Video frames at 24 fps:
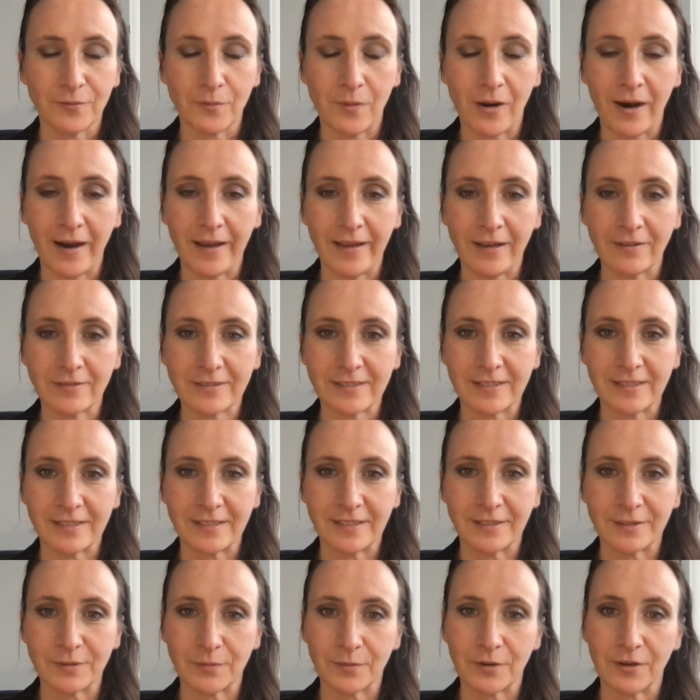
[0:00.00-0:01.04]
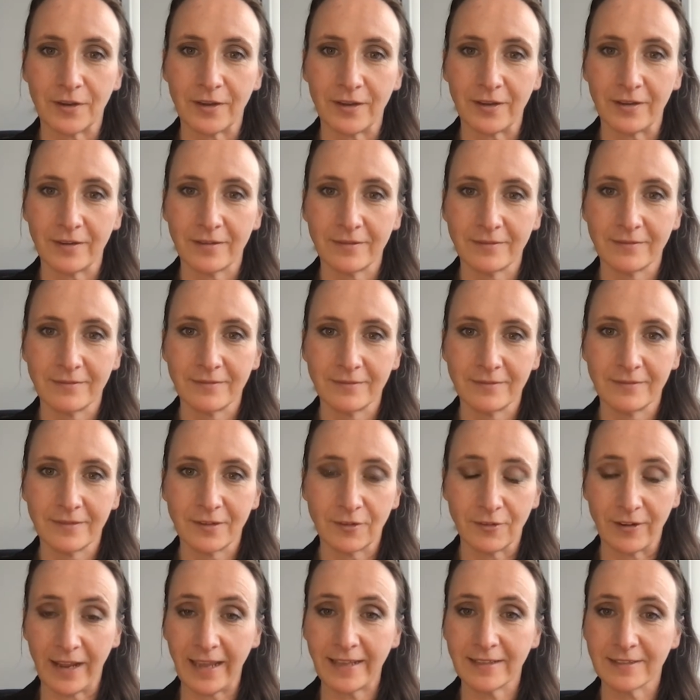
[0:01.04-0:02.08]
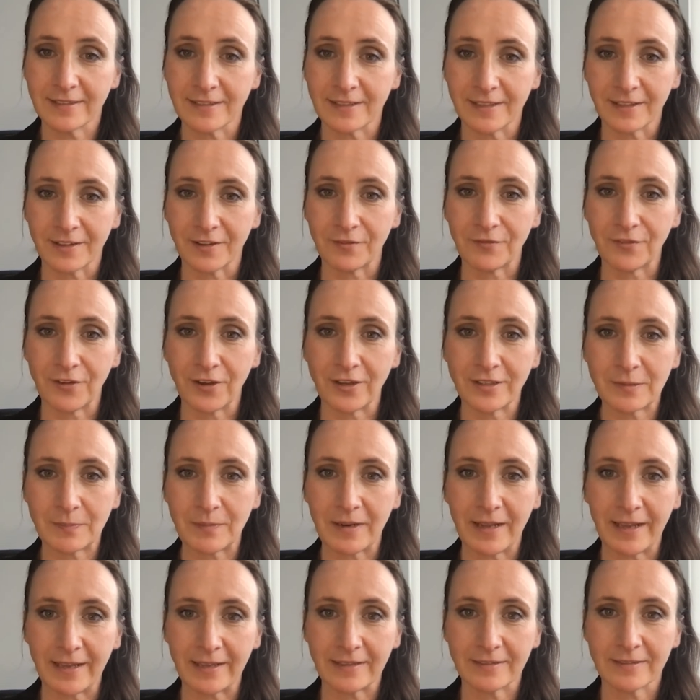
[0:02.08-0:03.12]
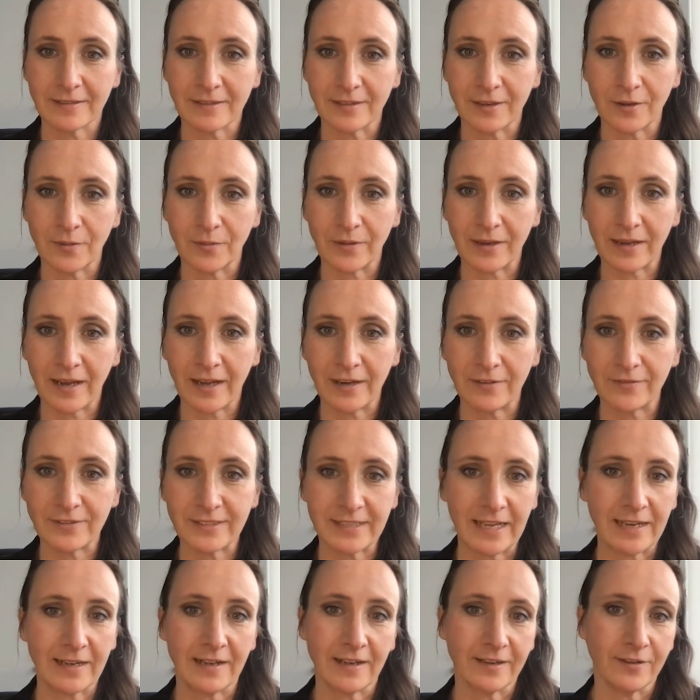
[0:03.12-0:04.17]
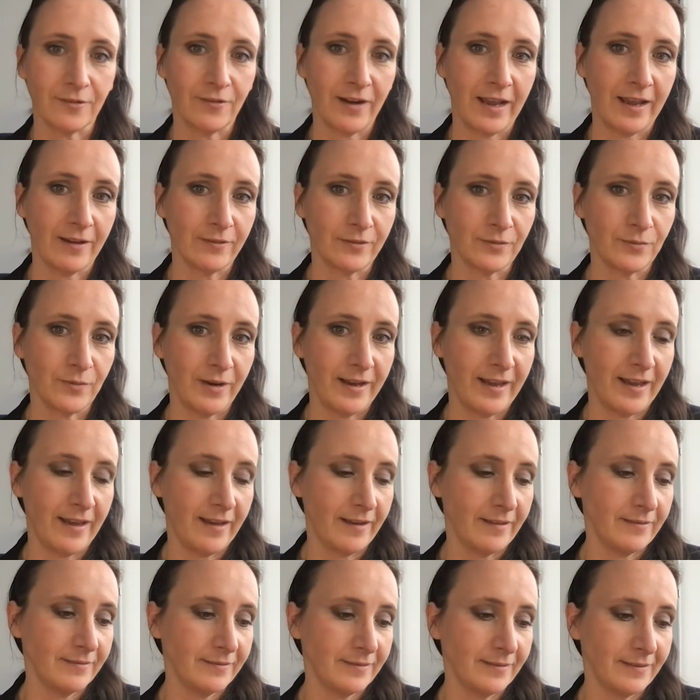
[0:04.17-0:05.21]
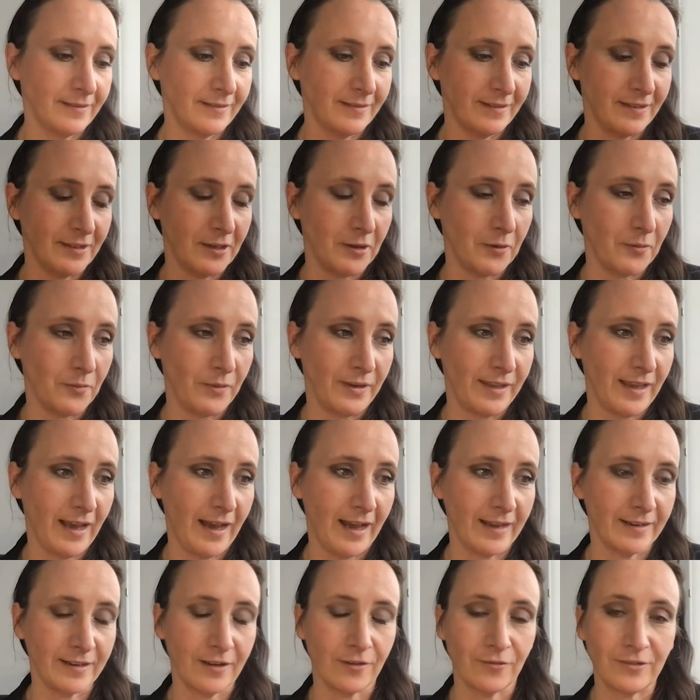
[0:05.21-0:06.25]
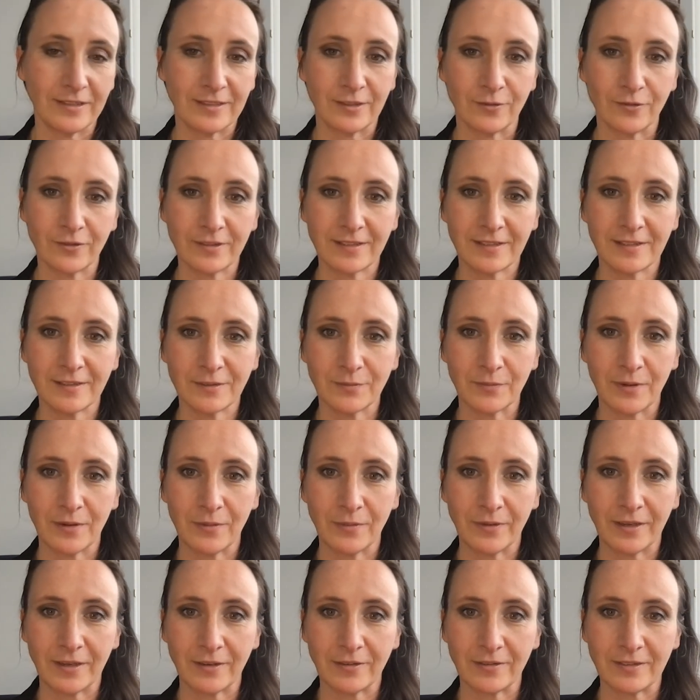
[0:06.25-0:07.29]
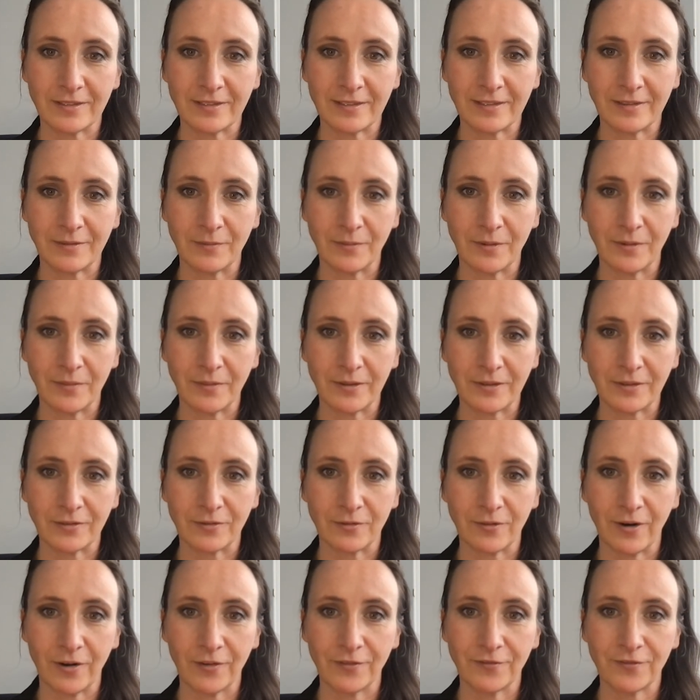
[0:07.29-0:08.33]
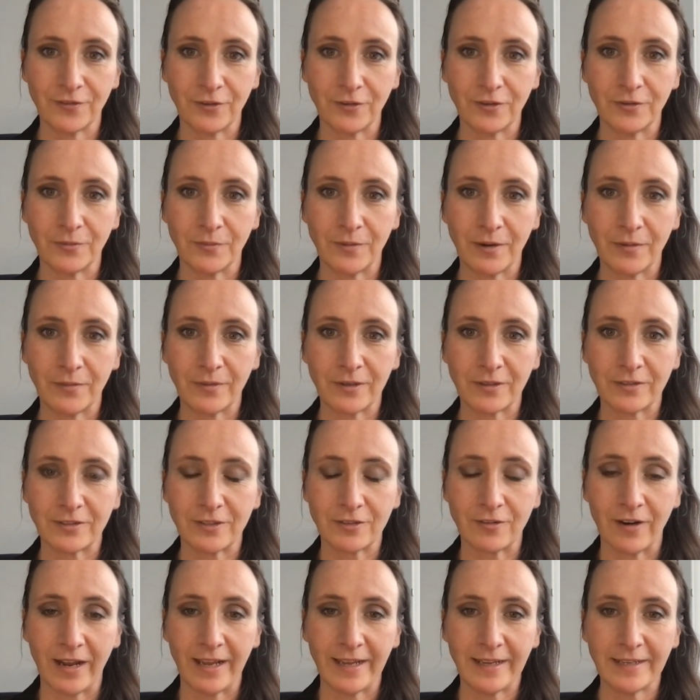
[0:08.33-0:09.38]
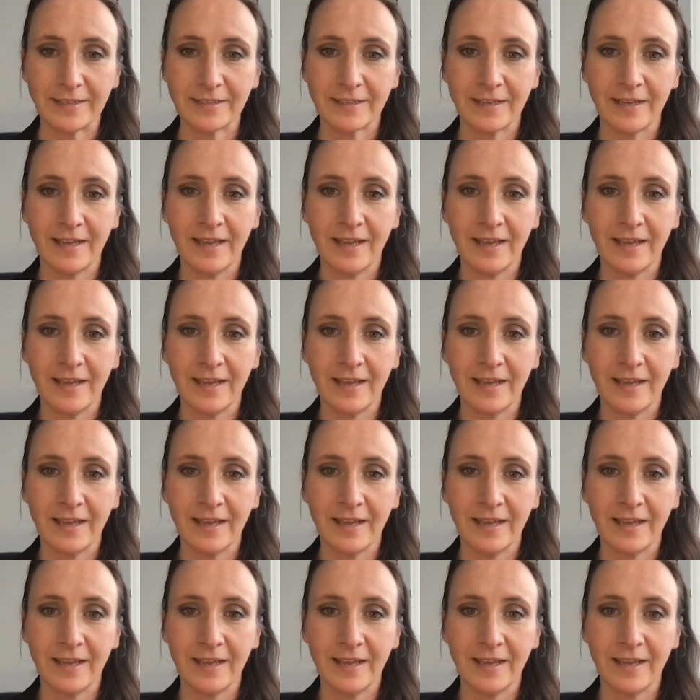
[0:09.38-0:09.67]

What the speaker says: why our cities were created in the first place. We kind of settled around where we had our resources, where we could grow food and where we could trade.